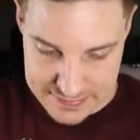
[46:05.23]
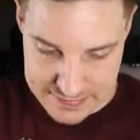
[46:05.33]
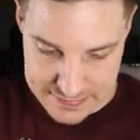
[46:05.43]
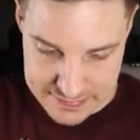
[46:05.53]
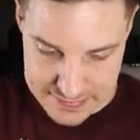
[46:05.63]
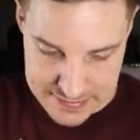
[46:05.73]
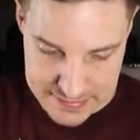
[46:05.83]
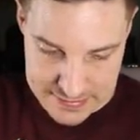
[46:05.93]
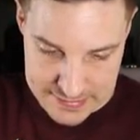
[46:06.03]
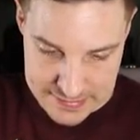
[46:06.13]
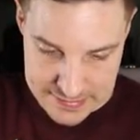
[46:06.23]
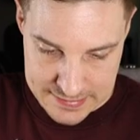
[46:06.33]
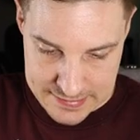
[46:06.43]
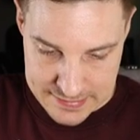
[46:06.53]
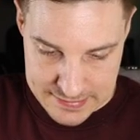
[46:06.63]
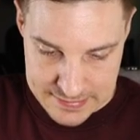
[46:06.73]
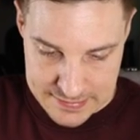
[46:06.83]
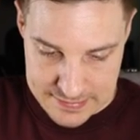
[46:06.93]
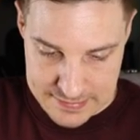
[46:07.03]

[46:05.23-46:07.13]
Nobody speaks.